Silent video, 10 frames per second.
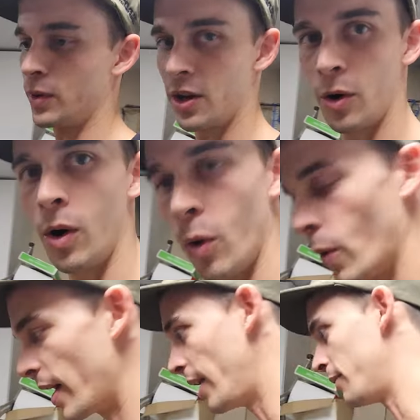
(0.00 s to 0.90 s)
We go
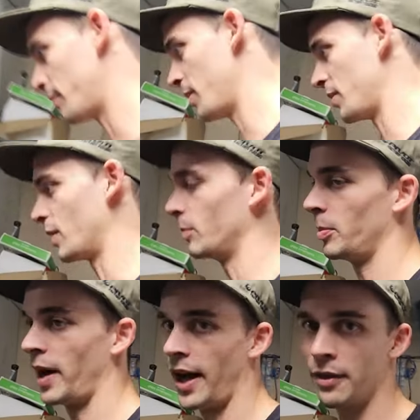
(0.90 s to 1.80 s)
away from the normal
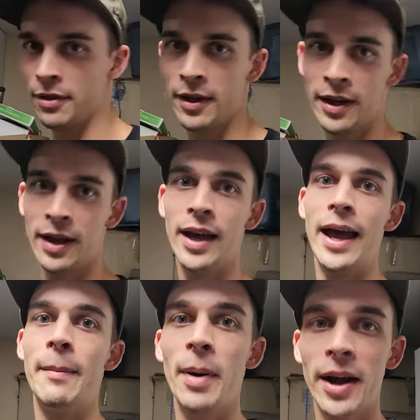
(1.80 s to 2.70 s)
path.
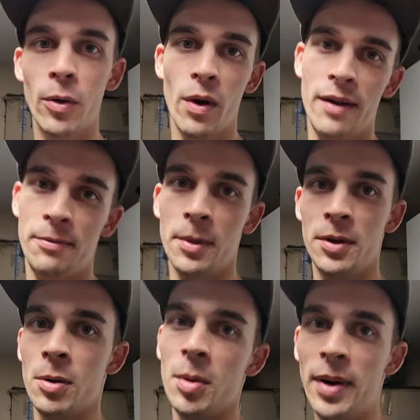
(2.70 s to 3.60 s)
And by away from the
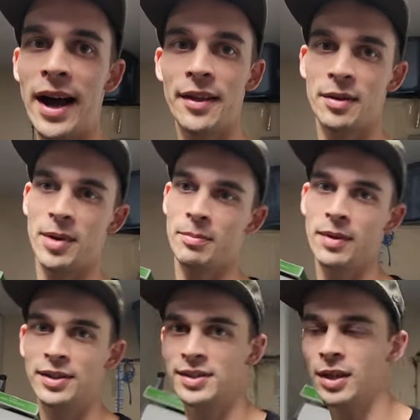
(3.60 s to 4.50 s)
normal path, I mean
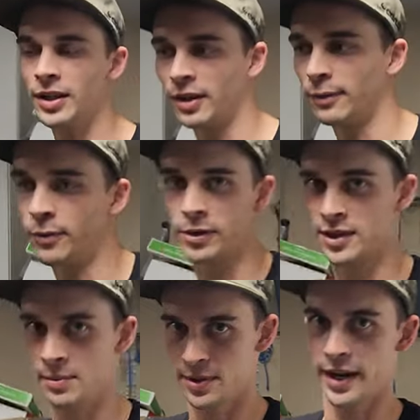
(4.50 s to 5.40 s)
installing our forks
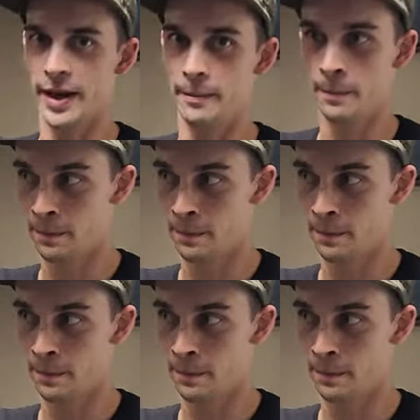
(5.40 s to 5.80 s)
up there now.